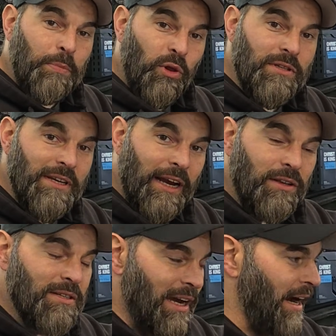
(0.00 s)
pull this thing
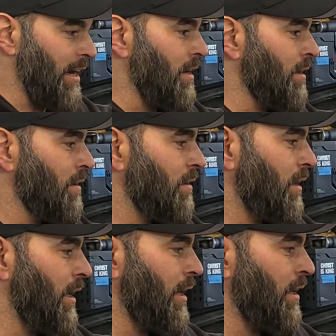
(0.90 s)
outside
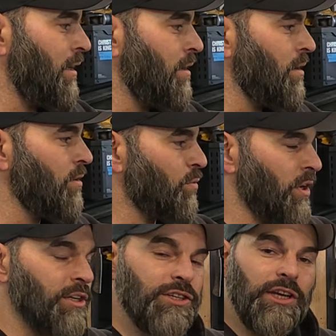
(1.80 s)
and we're
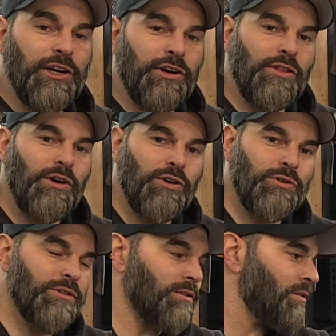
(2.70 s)
gonna secure
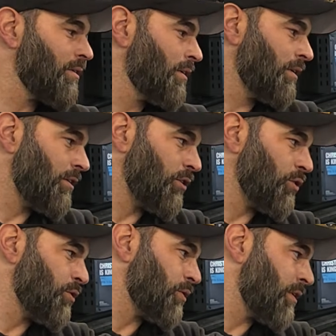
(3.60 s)
those
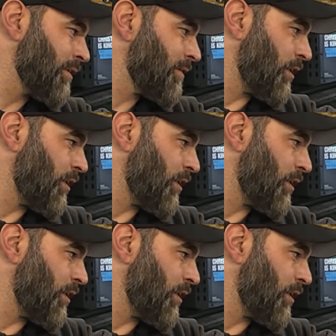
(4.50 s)
new